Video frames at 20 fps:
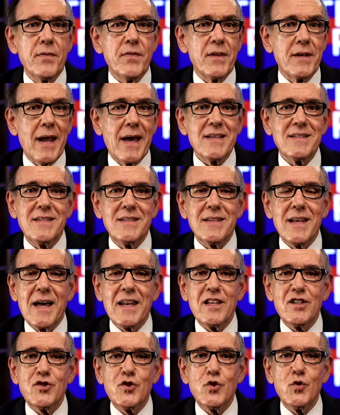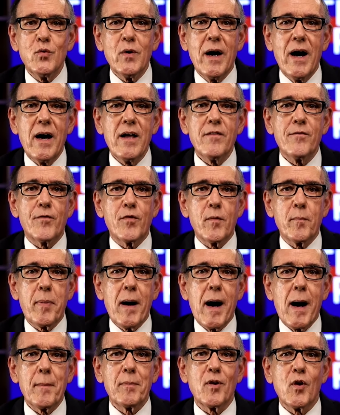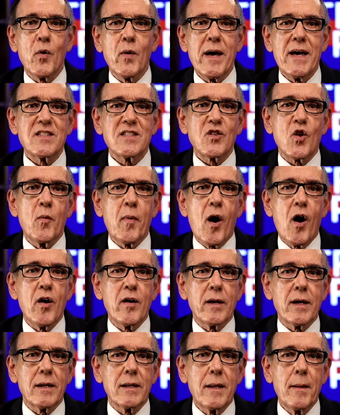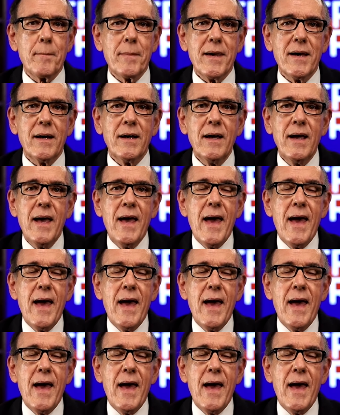the 1992 hunt for Pablo Escobar in Bolivia,